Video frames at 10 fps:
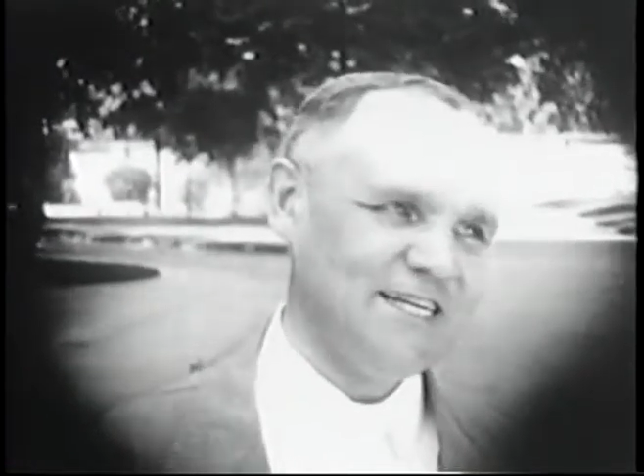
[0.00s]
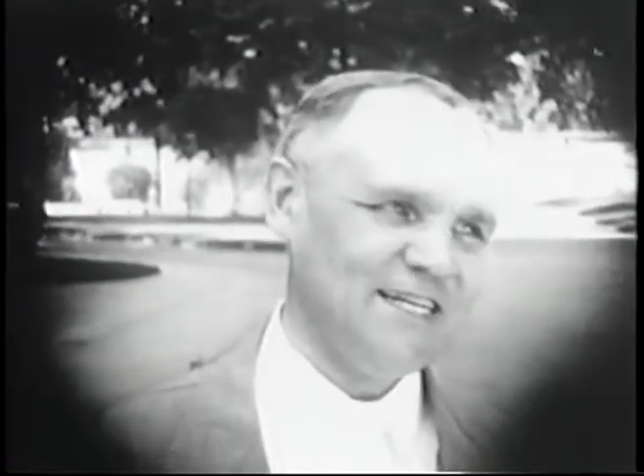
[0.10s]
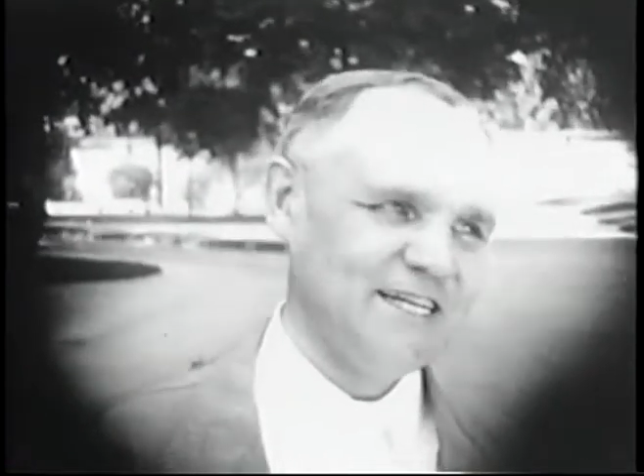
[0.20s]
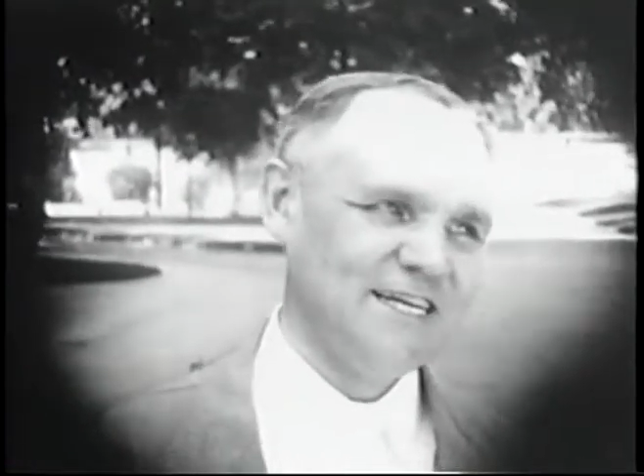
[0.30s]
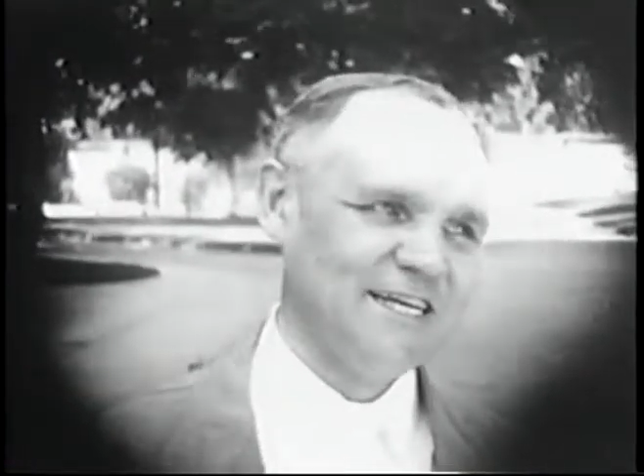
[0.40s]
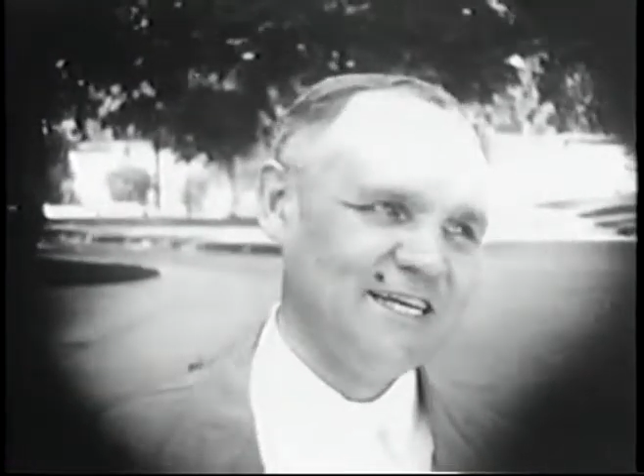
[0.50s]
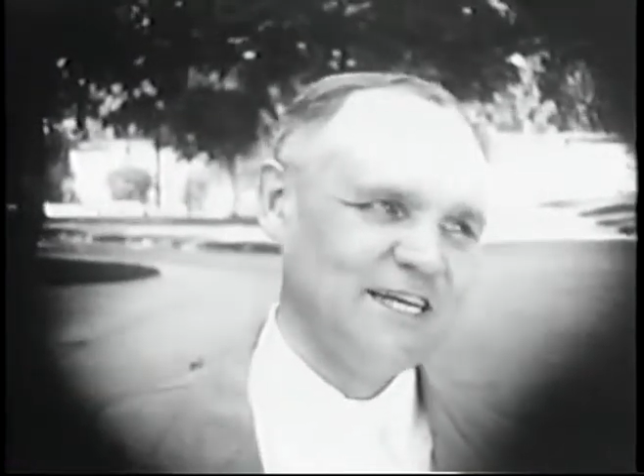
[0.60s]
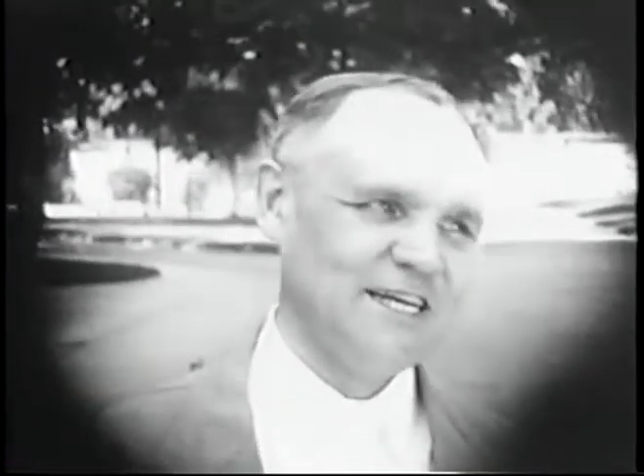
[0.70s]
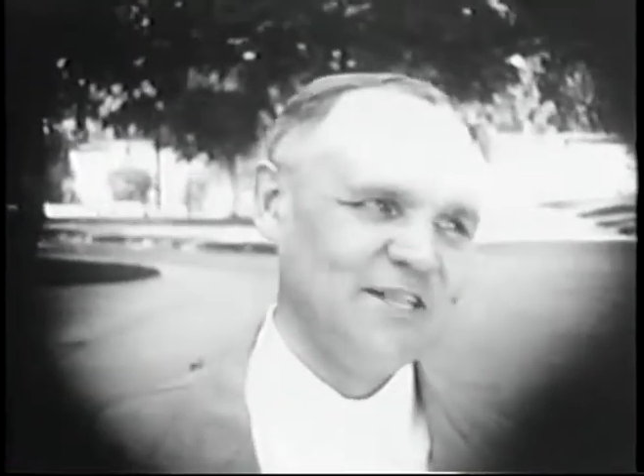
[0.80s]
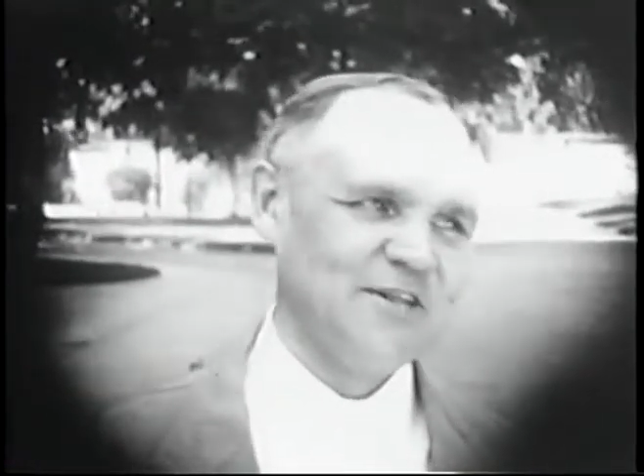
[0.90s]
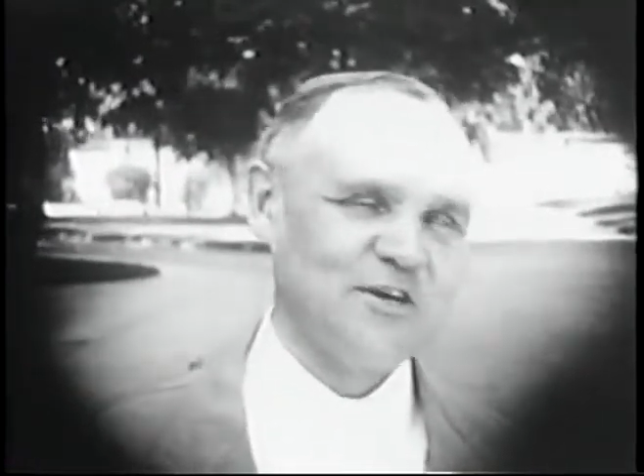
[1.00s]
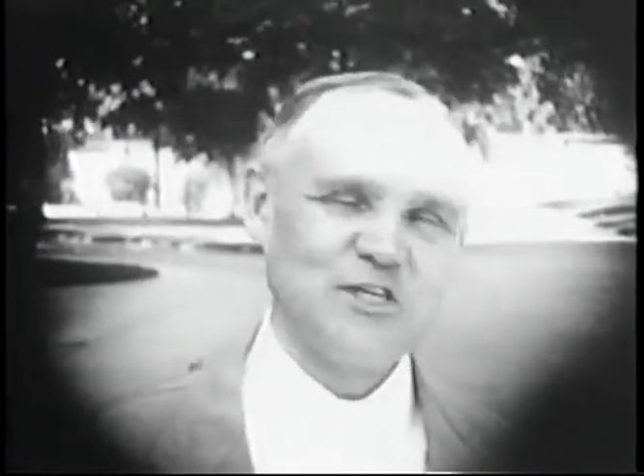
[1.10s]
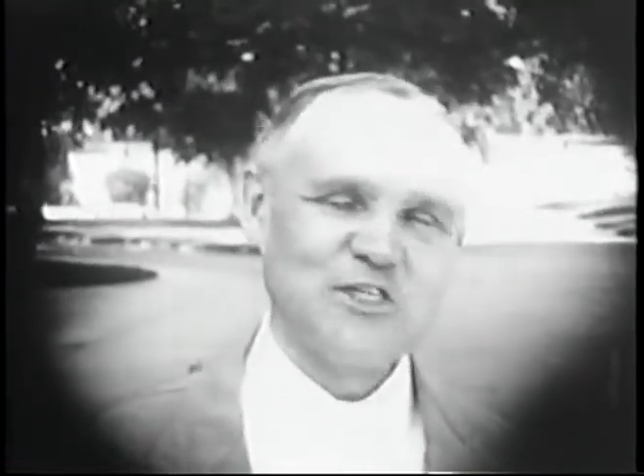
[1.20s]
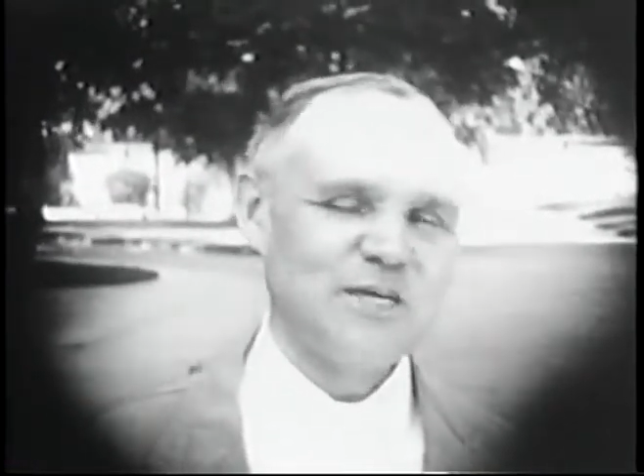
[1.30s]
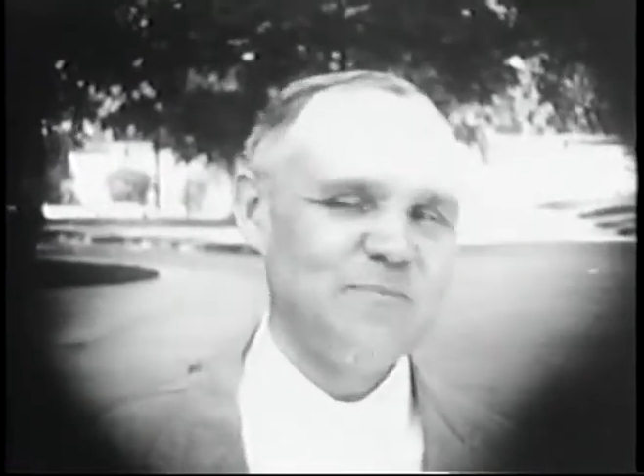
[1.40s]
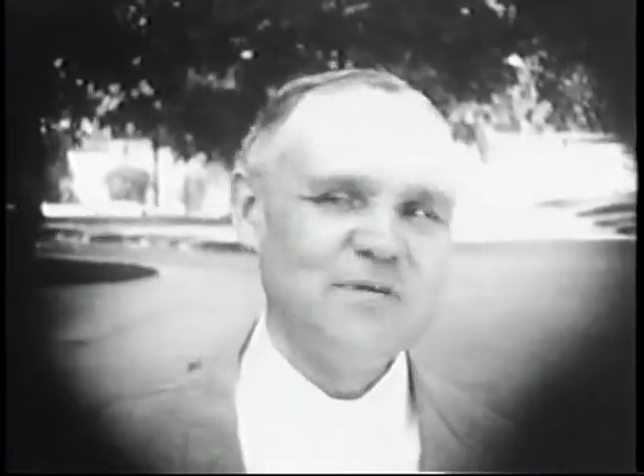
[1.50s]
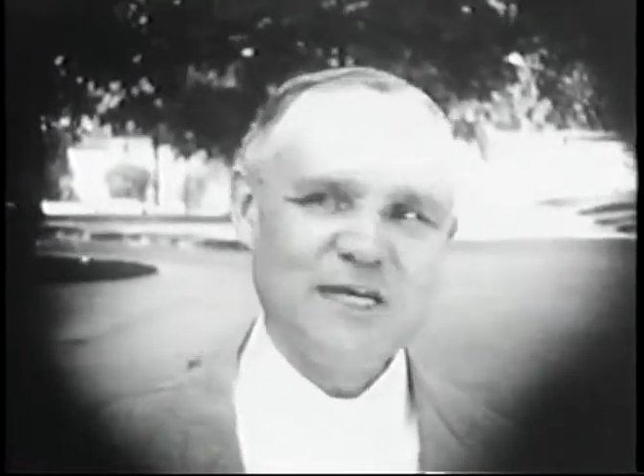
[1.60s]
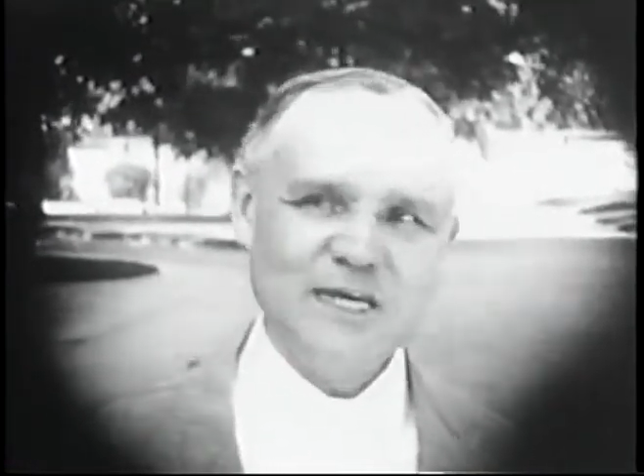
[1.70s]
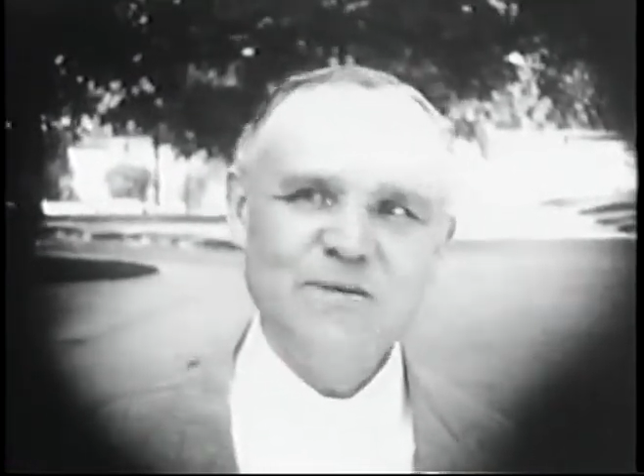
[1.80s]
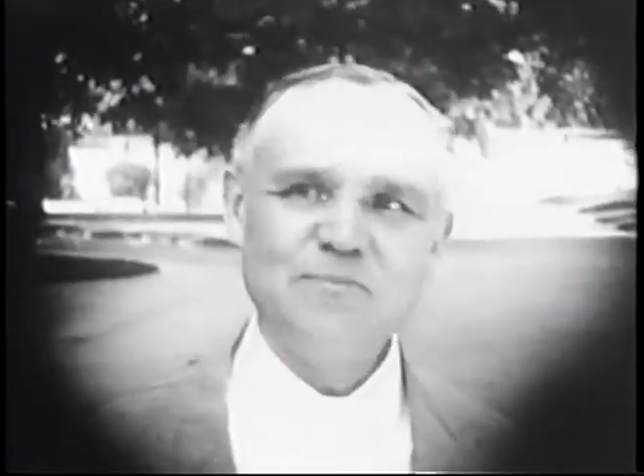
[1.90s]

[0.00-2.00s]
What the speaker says: eminent scientists and educators.